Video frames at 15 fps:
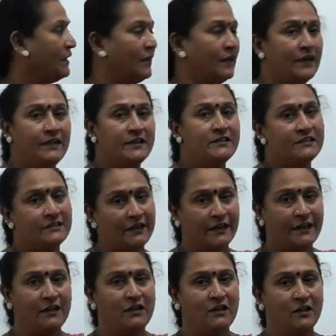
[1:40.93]
It is
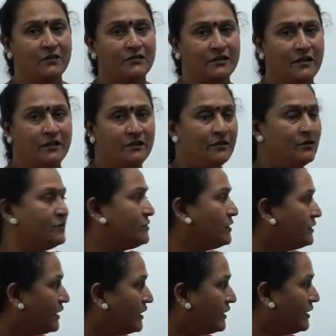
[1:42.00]
13,000. So
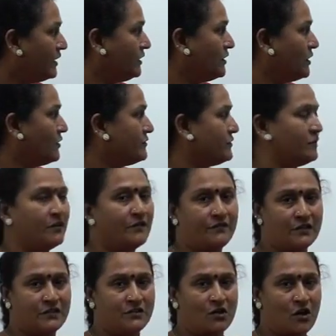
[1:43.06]
13,000 of the
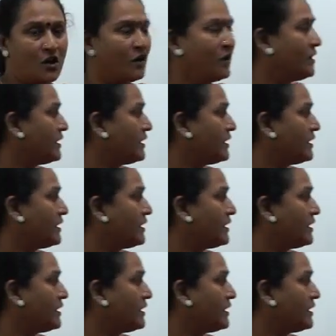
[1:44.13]
stock